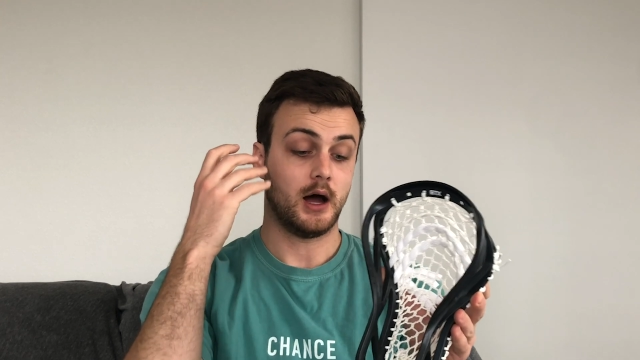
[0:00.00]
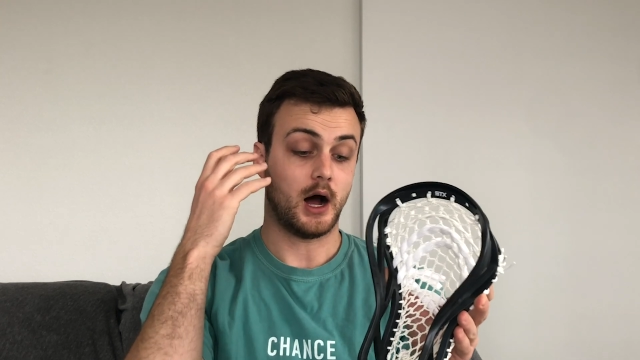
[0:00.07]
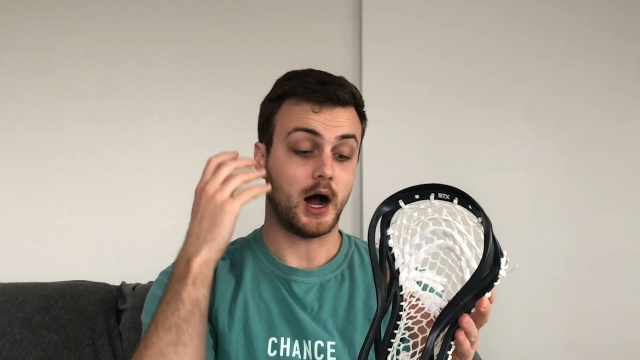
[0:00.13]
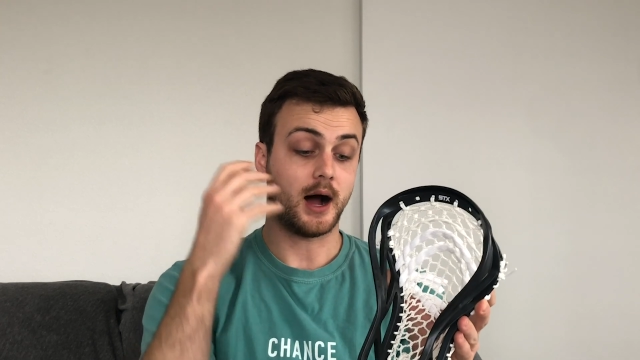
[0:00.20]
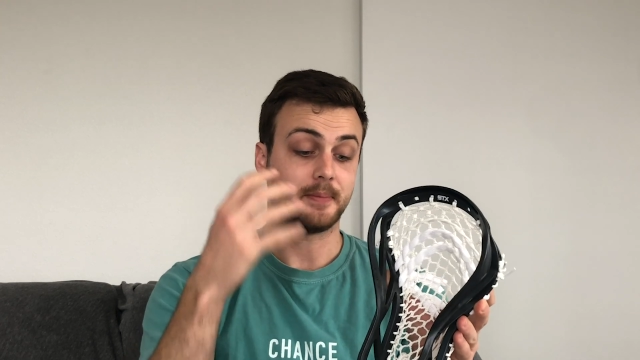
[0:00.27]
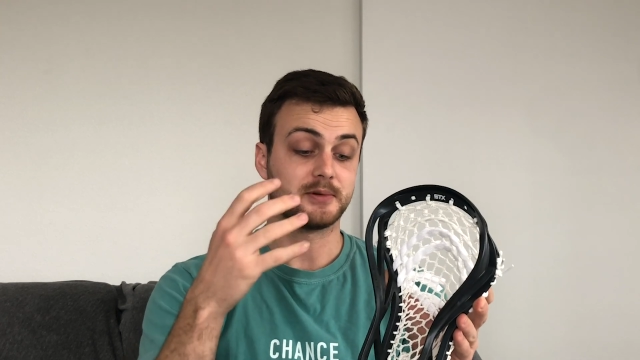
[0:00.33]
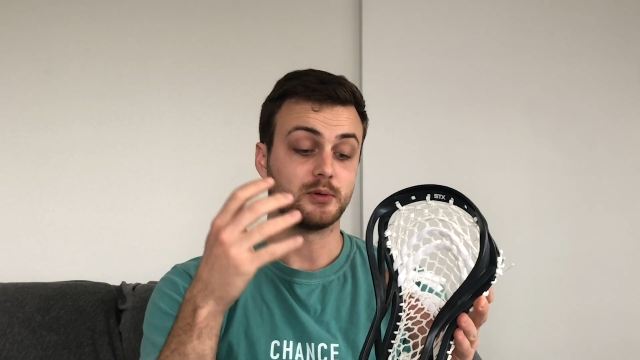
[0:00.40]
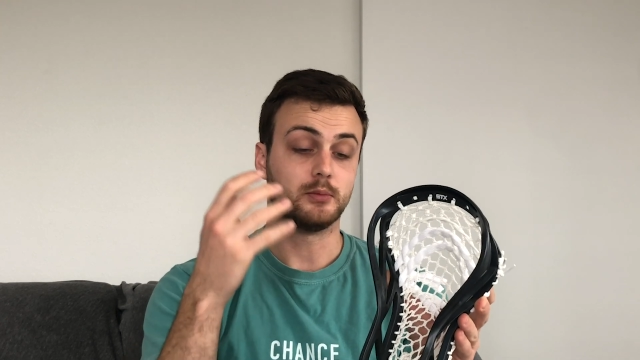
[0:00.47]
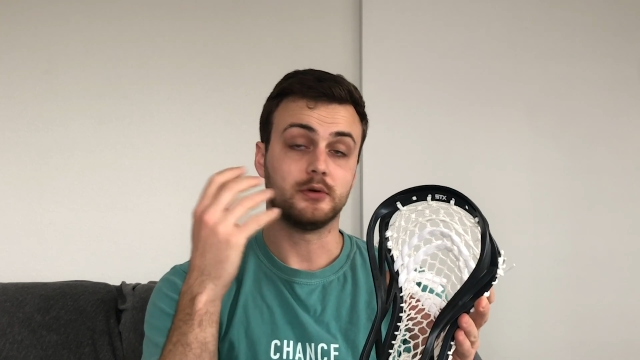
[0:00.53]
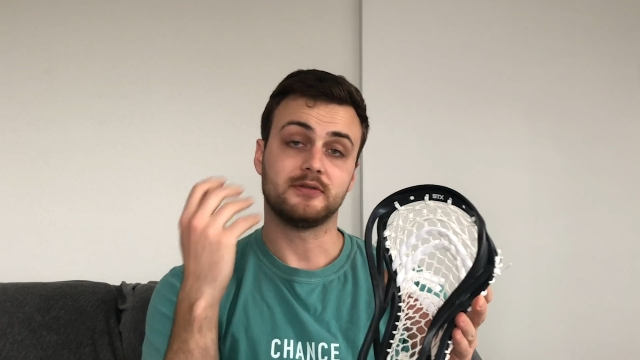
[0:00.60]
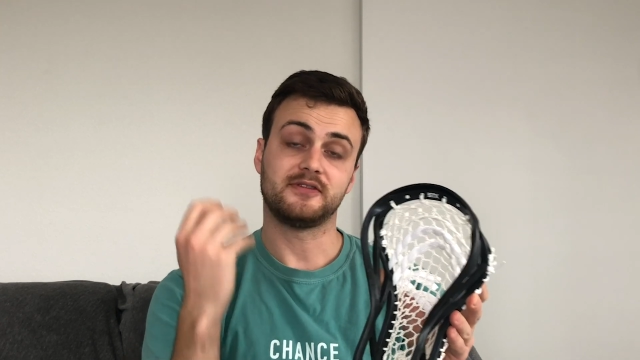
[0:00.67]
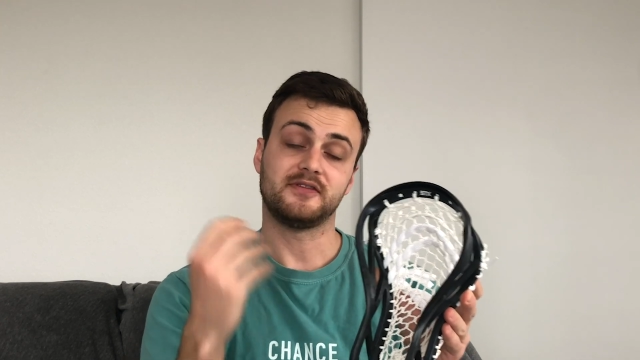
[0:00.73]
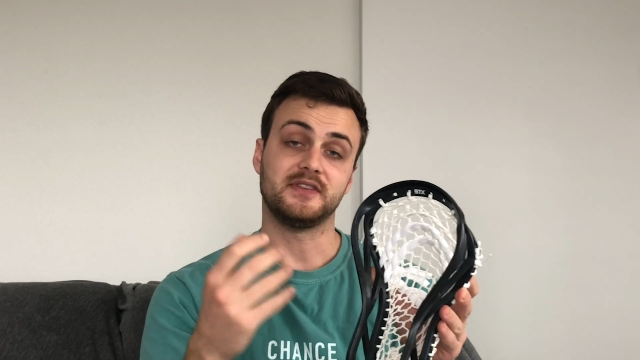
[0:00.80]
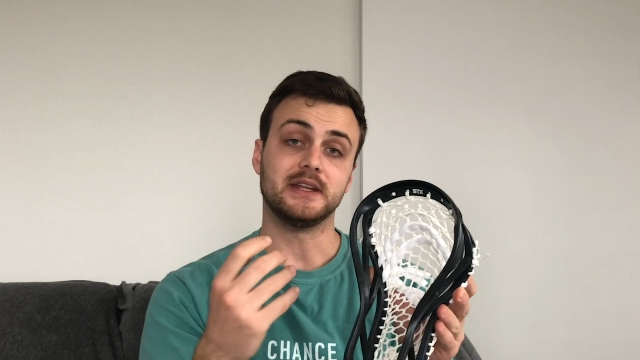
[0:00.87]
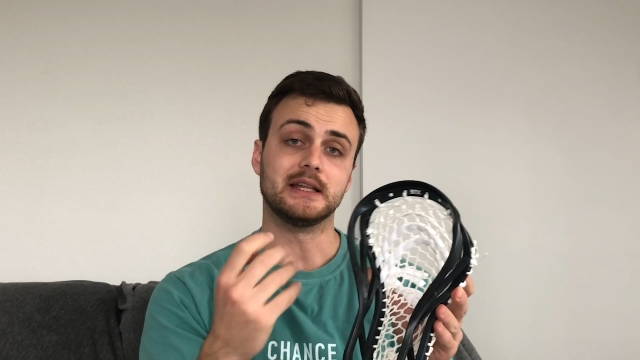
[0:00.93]
optimal
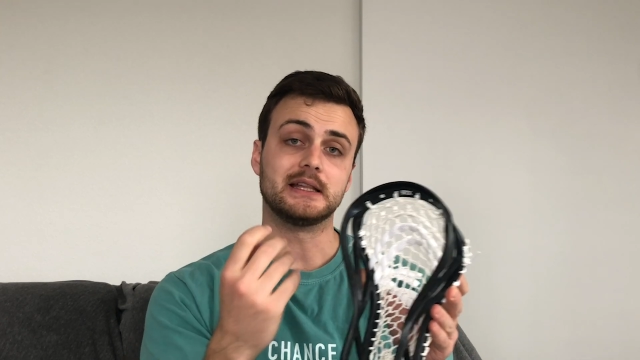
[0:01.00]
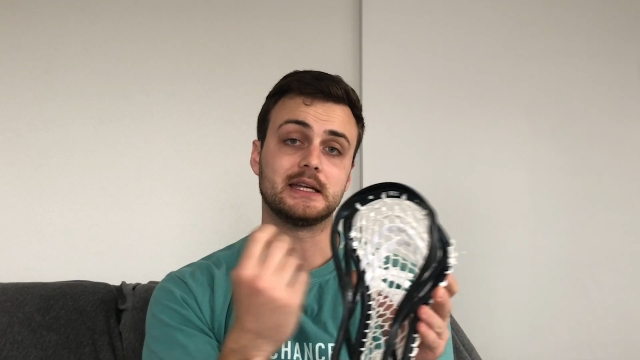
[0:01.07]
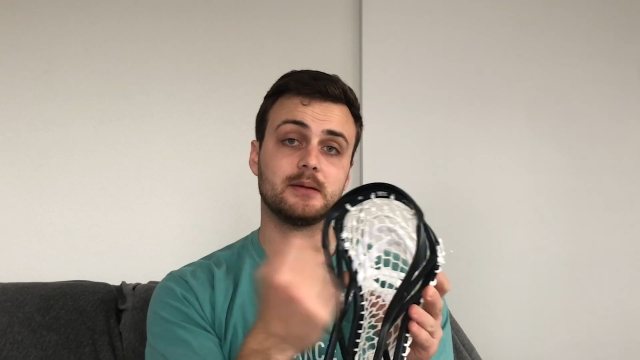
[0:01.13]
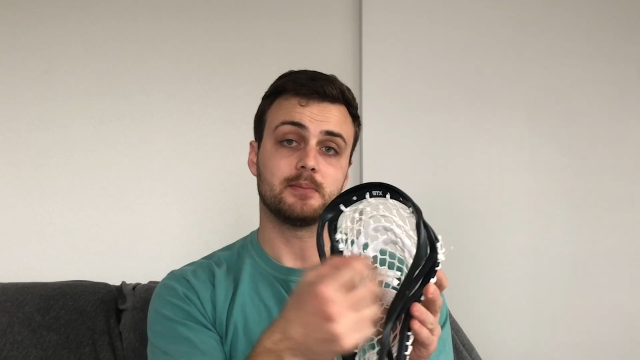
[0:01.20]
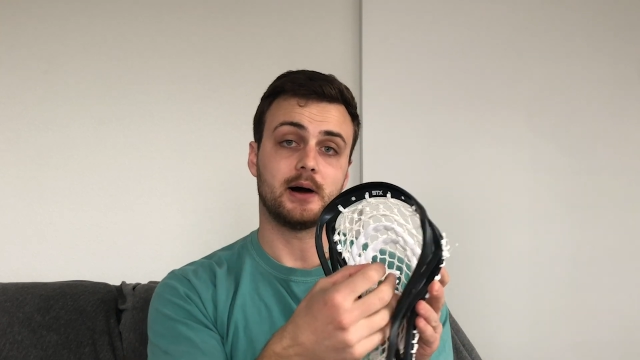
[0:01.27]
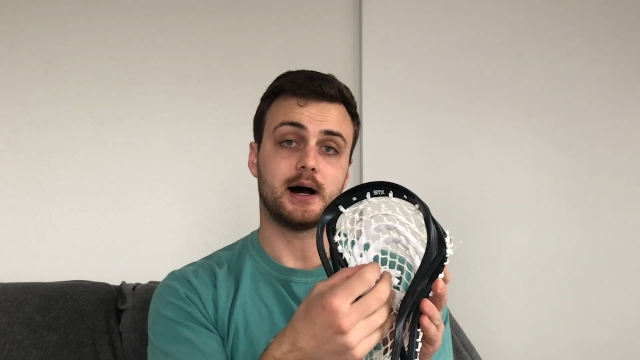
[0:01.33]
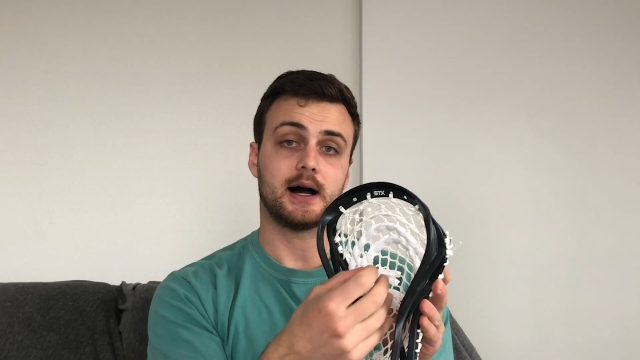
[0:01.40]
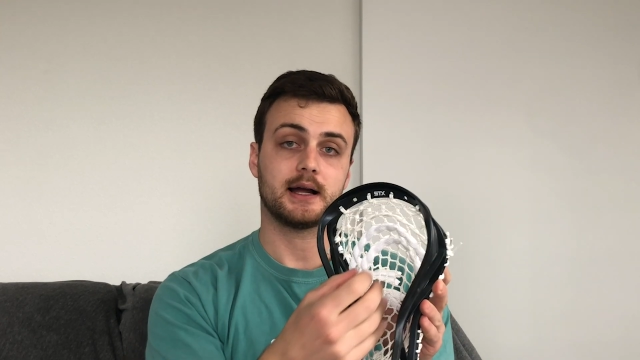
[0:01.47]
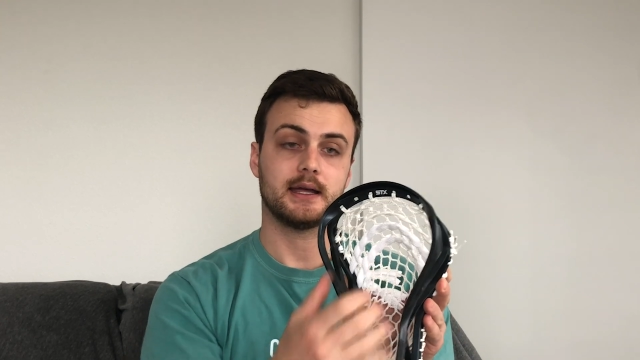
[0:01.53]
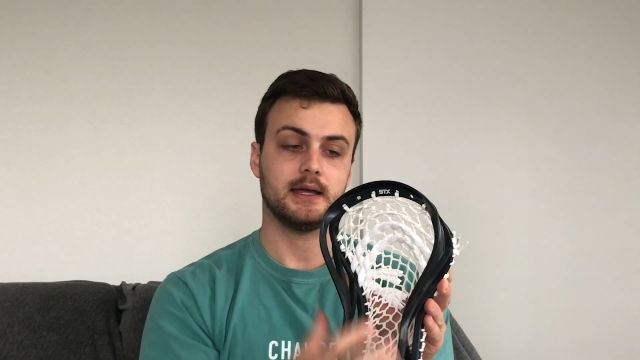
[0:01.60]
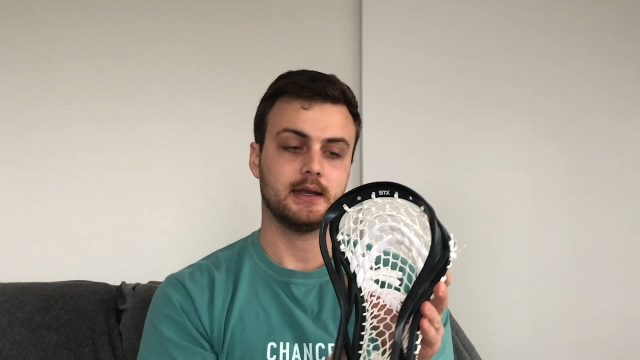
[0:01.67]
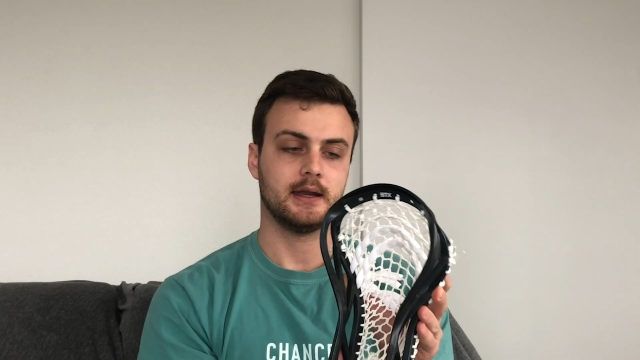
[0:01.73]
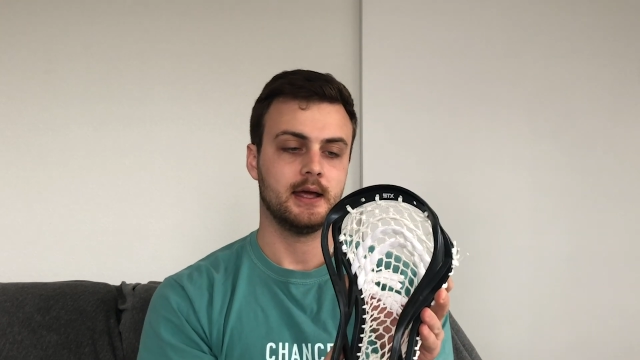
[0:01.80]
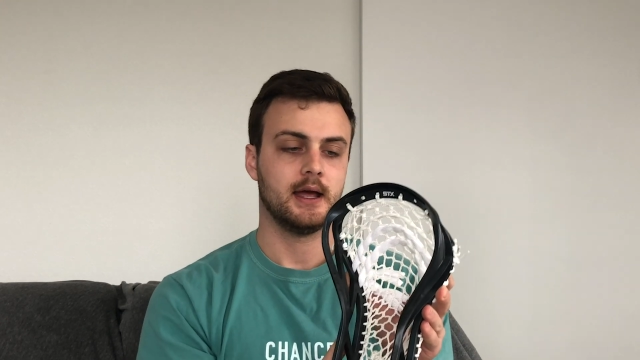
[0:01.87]
feeling pocket,